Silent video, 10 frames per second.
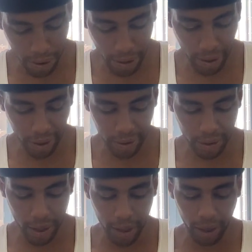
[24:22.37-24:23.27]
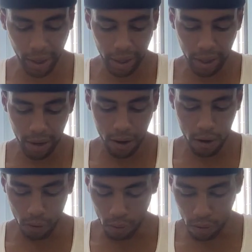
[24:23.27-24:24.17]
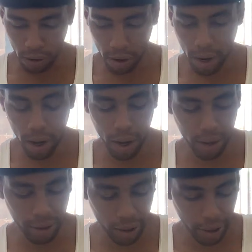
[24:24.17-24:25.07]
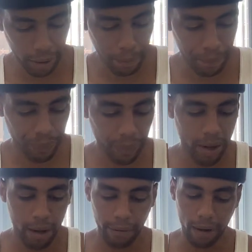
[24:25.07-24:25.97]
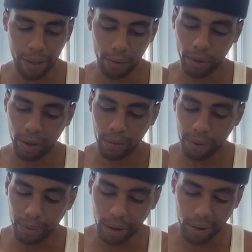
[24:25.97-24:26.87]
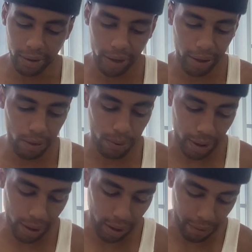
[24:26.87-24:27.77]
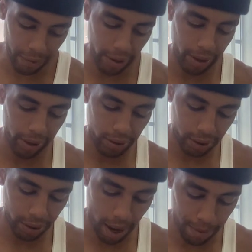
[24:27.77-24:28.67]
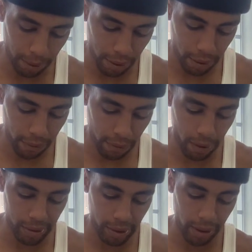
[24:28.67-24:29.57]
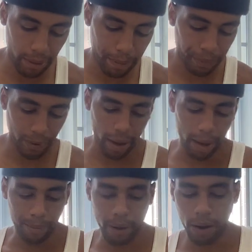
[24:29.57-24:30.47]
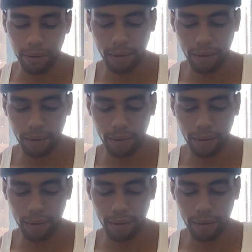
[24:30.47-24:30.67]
whether it is clean or unclean. Father willing, we will continue with Leviticus chapter 14. May our